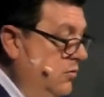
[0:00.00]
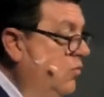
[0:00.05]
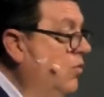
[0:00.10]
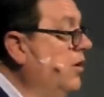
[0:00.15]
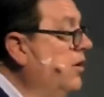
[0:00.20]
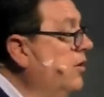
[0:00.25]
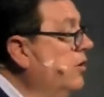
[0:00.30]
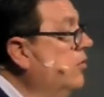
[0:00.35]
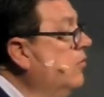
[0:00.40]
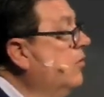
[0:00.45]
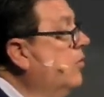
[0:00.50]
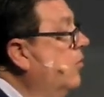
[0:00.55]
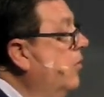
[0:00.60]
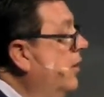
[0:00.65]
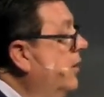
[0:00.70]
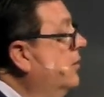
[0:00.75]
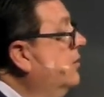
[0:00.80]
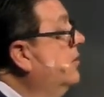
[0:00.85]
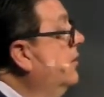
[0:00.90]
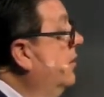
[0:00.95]
What are you
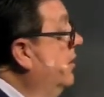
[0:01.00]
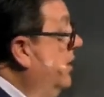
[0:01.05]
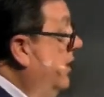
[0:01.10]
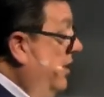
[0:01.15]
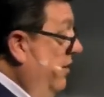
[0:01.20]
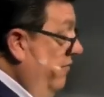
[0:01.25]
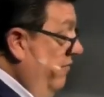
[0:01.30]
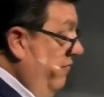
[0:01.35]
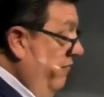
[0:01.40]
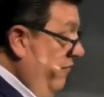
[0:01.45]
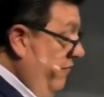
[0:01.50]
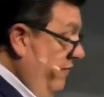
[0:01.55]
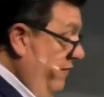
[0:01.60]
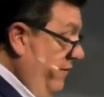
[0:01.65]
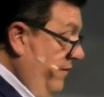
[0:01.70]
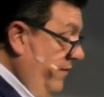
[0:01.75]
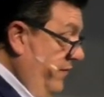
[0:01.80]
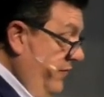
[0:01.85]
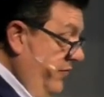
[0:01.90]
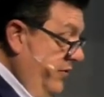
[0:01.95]
going to love?
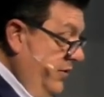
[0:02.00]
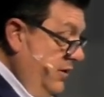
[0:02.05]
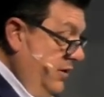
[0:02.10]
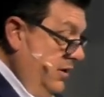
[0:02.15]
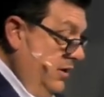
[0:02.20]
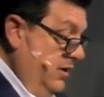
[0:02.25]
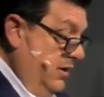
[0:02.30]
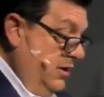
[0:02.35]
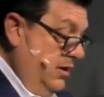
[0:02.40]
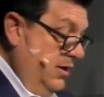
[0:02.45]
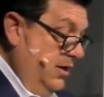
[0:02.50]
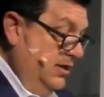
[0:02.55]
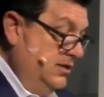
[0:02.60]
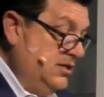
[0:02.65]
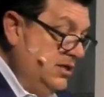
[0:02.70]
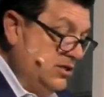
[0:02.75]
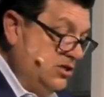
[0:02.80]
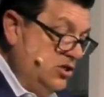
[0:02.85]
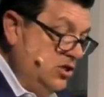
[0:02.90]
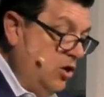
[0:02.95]
It
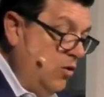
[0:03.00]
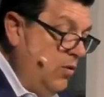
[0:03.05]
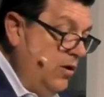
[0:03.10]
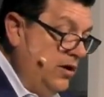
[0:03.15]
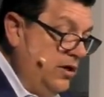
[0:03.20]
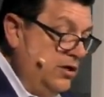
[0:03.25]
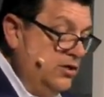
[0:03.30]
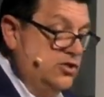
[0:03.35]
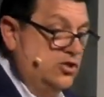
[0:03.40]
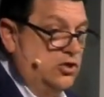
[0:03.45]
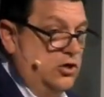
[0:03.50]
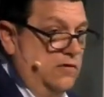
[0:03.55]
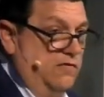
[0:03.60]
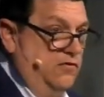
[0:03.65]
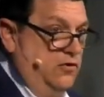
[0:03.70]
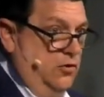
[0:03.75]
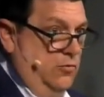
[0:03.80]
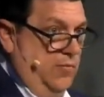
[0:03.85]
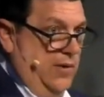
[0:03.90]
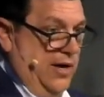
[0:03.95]
says, No one can
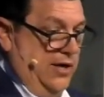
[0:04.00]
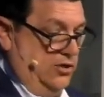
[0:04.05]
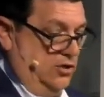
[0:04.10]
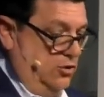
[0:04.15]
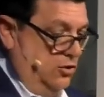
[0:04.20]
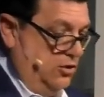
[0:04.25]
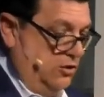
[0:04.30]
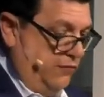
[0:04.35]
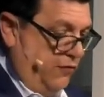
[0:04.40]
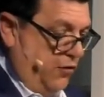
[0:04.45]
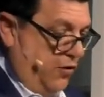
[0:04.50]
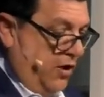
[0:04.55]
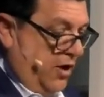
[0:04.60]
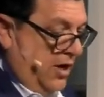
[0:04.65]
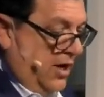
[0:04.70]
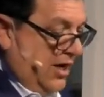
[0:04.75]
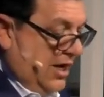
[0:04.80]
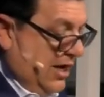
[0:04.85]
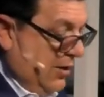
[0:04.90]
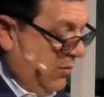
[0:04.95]
serve two masters, for
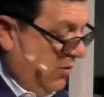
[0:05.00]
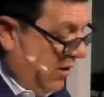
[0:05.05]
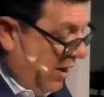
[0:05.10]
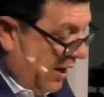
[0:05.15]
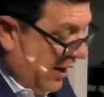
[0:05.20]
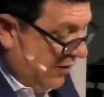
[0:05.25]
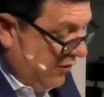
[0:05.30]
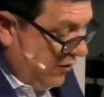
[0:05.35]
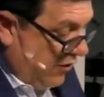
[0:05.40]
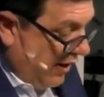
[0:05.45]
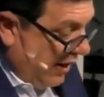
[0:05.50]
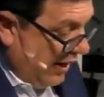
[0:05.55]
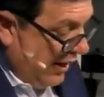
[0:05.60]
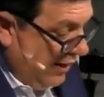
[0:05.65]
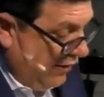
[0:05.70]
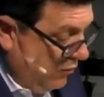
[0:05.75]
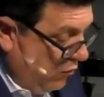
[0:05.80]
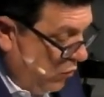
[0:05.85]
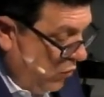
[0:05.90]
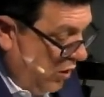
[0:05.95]
he will either
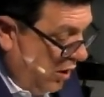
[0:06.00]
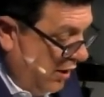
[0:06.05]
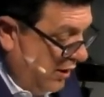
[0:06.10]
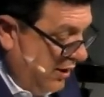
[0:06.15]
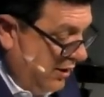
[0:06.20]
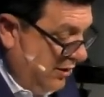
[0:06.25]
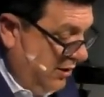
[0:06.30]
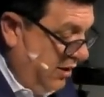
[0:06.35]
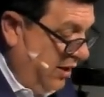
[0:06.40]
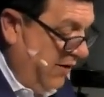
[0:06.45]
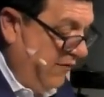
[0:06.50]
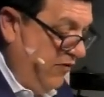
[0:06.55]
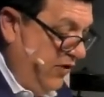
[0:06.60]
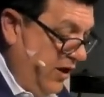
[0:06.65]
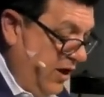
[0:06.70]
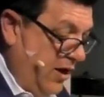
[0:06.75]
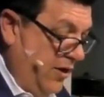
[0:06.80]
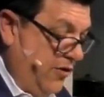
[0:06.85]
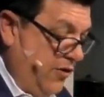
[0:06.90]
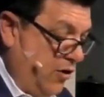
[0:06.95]
hate one and love
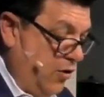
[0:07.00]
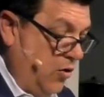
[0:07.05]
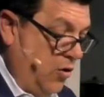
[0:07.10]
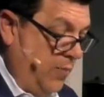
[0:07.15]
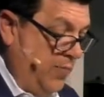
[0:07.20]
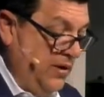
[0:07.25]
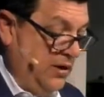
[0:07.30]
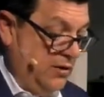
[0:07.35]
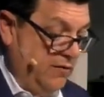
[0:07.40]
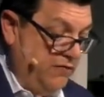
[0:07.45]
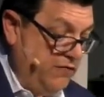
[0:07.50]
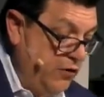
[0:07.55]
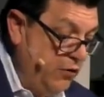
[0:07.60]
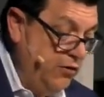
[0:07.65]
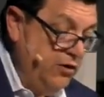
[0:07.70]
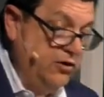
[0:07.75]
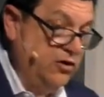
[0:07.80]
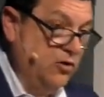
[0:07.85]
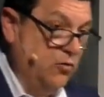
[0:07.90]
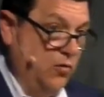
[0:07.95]
the other, or be
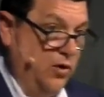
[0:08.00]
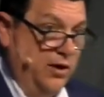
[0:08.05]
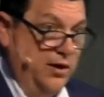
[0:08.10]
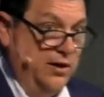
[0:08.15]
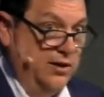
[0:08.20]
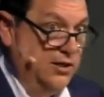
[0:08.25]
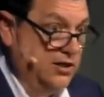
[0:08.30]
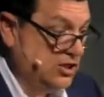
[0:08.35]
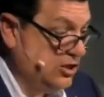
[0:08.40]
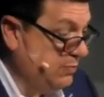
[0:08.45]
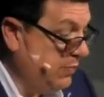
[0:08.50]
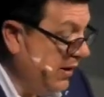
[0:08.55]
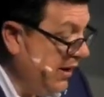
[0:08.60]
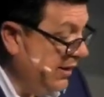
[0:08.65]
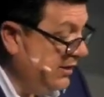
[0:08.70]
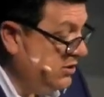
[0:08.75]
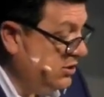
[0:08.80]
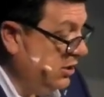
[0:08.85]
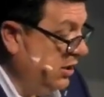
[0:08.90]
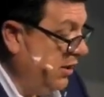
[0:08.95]
devoted to one and
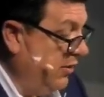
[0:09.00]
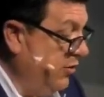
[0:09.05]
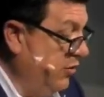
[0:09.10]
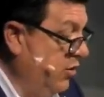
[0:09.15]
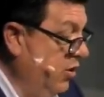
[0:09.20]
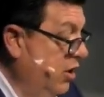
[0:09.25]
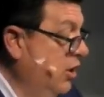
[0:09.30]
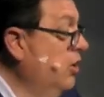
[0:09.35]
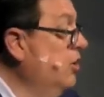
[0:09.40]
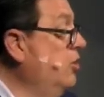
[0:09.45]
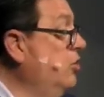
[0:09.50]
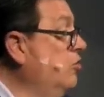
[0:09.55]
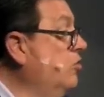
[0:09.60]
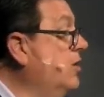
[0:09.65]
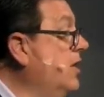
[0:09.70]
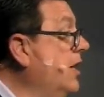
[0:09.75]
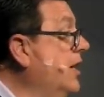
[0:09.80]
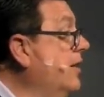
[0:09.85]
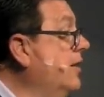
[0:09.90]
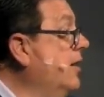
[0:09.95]
despise the other. You
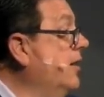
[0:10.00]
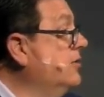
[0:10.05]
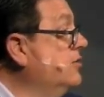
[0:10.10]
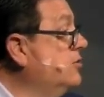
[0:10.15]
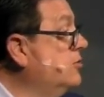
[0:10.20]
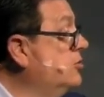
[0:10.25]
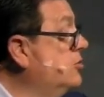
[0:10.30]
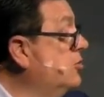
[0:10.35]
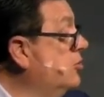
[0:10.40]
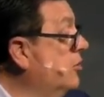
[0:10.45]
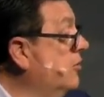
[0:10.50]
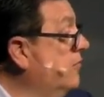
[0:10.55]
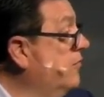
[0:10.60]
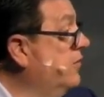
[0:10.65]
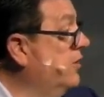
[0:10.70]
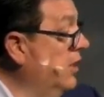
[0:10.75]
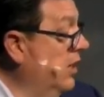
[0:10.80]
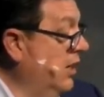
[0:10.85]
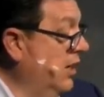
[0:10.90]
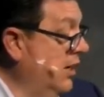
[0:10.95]
cannot
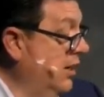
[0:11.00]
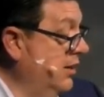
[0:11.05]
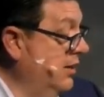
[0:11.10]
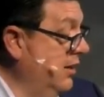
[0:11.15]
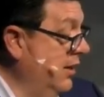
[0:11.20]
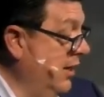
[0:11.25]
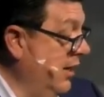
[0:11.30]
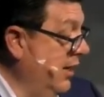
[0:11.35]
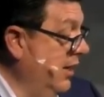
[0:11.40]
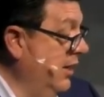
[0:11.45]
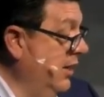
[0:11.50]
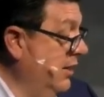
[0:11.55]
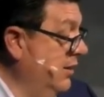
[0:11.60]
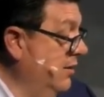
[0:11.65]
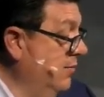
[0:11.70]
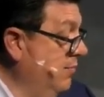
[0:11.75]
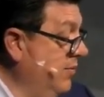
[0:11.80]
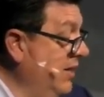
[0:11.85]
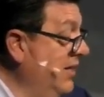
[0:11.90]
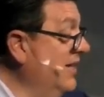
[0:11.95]
serve God
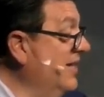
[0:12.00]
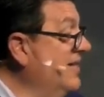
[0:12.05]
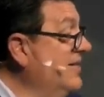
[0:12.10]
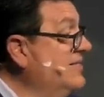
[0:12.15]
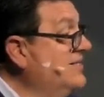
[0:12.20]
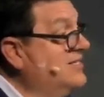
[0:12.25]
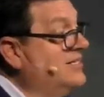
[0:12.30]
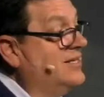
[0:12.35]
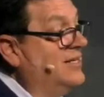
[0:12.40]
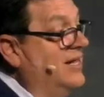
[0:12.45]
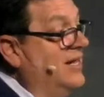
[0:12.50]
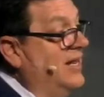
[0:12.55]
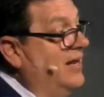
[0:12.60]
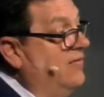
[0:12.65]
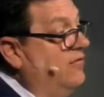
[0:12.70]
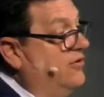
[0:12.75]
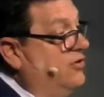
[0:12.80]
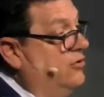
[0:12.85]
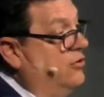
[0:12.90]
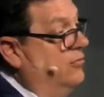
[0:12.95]
and be
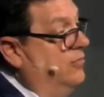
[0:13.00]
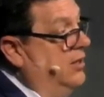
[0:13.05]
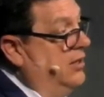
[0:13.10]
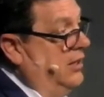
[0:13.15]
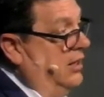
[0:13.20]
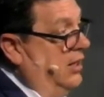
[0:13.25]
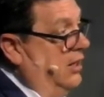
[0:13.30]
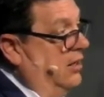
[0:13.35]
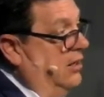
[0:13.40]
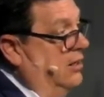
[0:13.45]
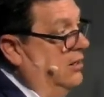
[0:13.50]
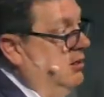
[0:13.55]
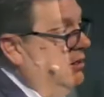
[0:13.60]
enslaved to money,